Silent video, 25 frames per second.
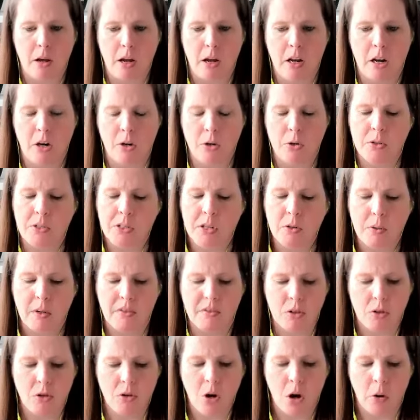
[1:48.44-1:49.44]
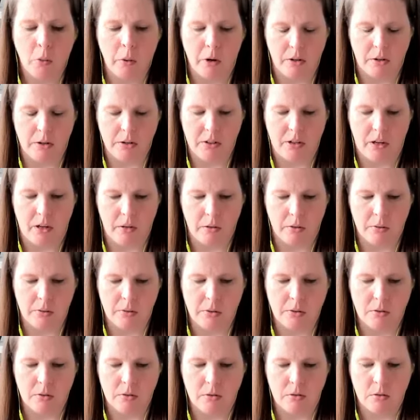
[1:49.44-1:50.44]
and you said we have to know
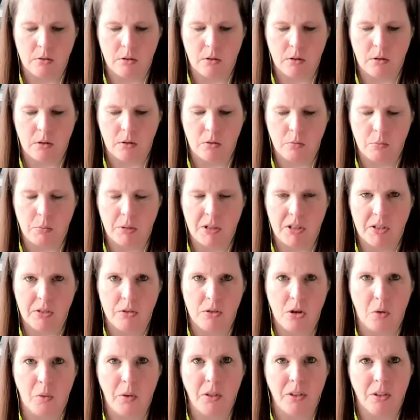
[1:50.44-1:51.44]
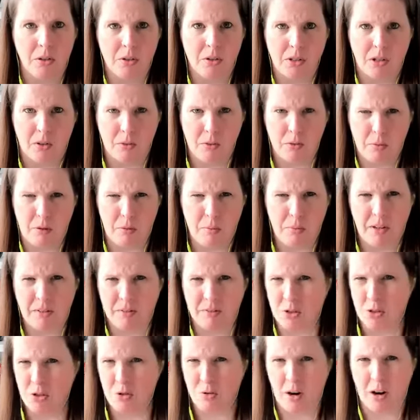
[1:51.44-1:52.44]
ourselves, but does knowing ourselves mean we
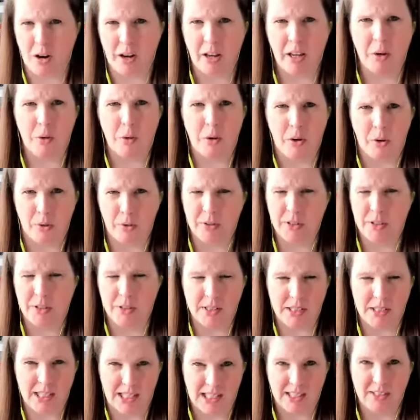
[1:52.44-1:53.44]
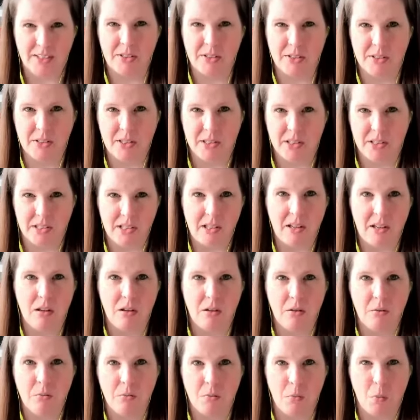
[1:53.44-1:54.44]
have to try out all these things to
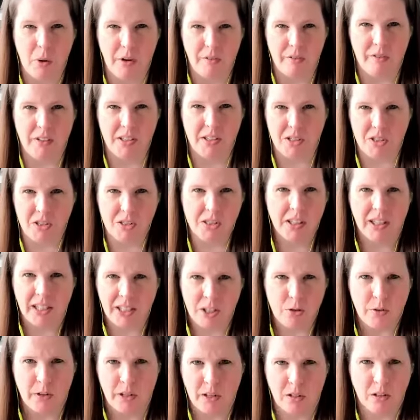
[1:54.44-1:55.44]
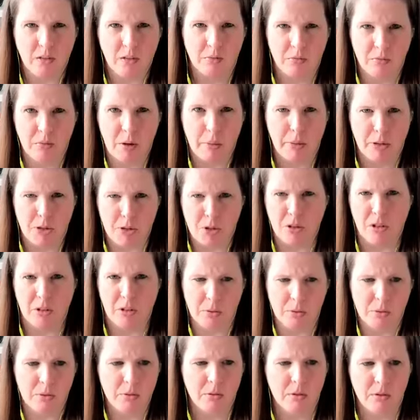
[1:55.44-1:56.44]
see what fits? Is it like trying on a bunch of
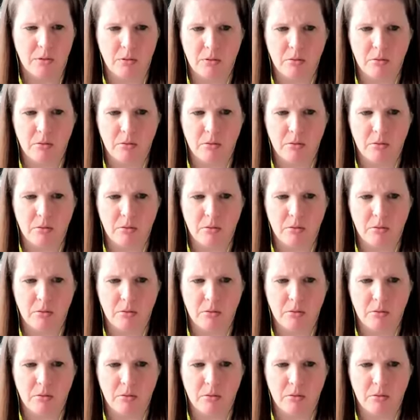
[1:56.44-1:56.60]
clothes?